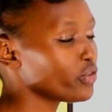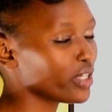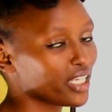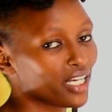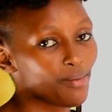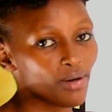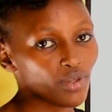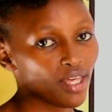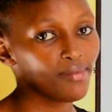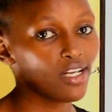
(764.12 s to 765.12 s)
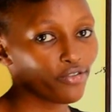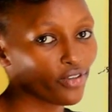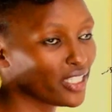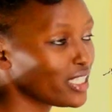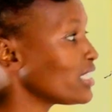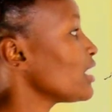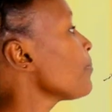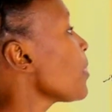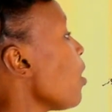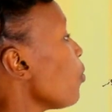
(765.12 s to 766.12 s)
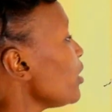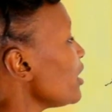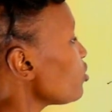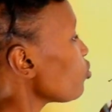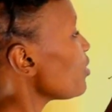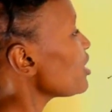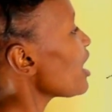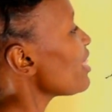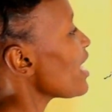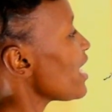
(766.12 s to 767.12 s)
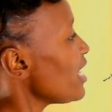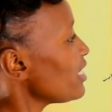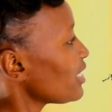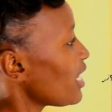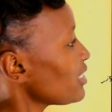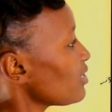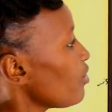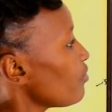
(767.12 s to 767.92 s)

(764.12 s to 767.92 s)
that you can come up with a bill of quantity, we need to measure the areas